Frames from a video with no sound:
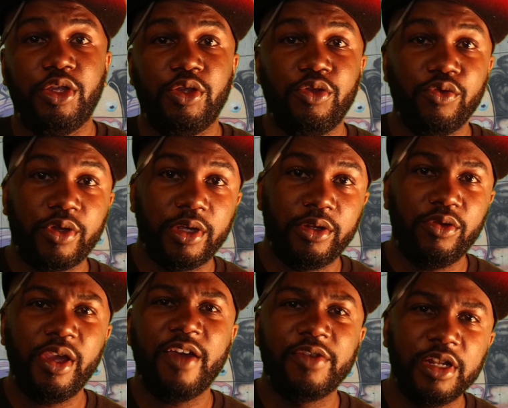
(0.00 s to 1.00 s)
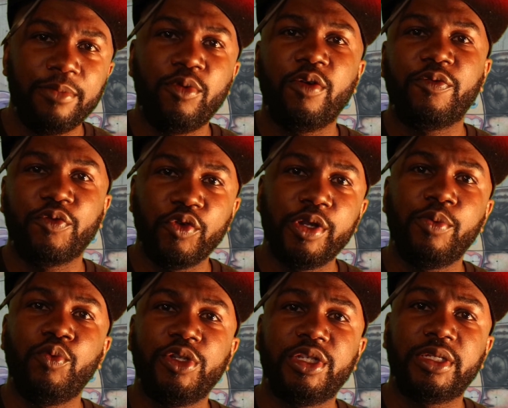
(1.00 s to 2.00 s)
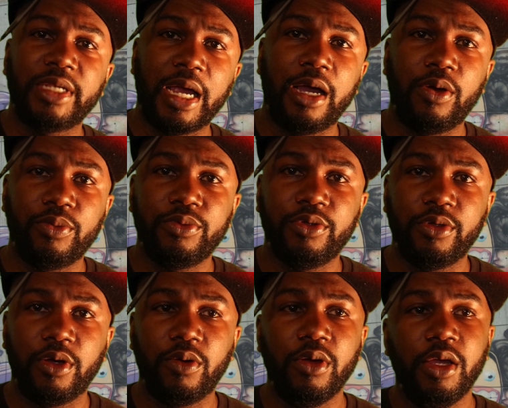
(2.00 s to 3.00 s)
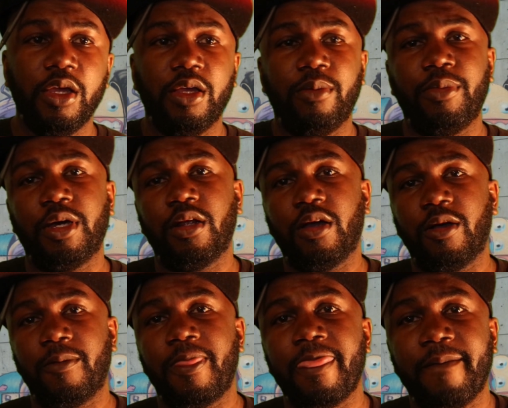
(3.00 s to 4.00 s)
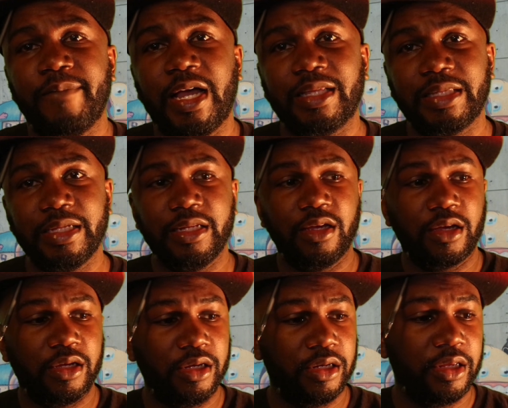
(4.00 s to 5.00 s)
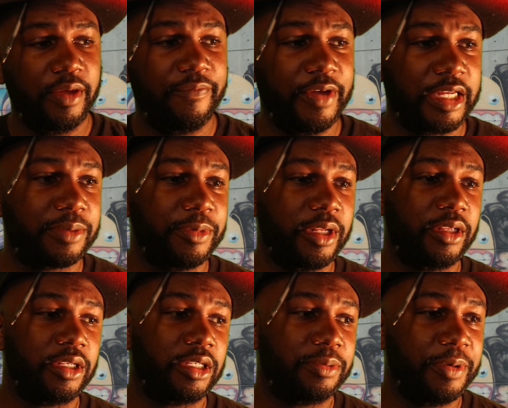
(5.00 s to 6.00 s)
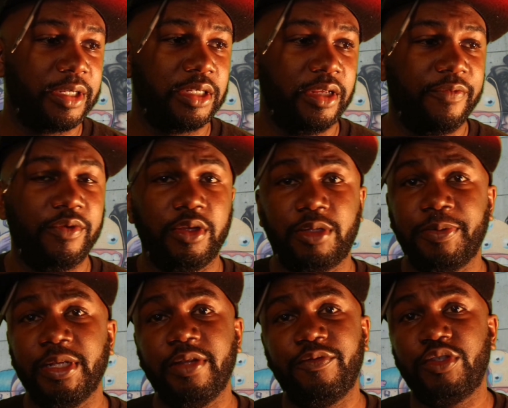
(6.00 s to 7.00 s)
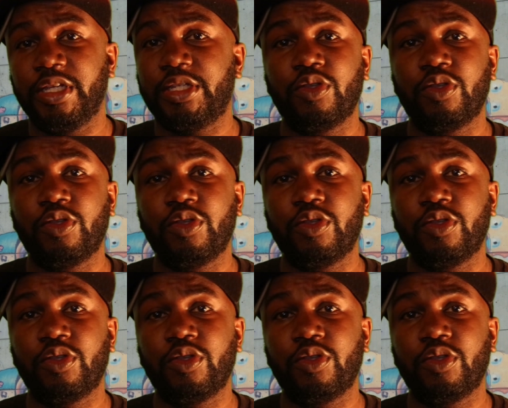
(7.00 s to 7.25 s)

you have a little more freedom with your sound, you know. But I think they're a good investment, especially if you just